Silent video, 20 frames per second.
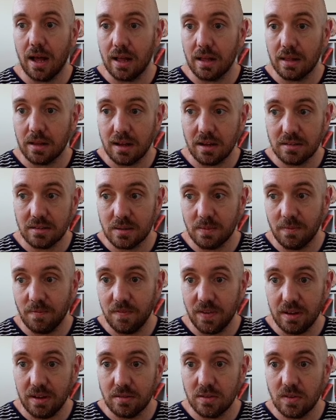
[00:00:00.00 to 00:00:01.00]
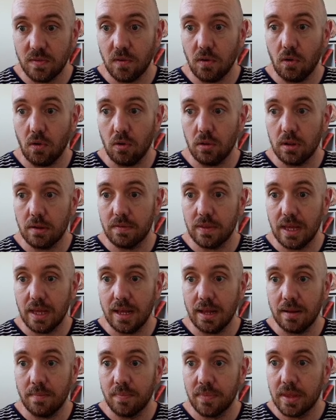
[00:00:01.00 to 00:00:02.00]
custom fields for all of
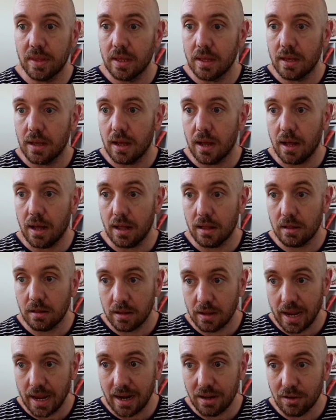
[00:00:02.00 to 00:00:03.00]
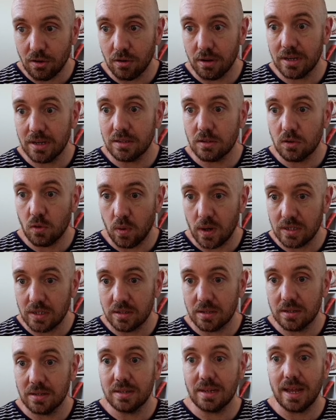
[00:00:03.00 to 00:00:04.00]
the categories, questions,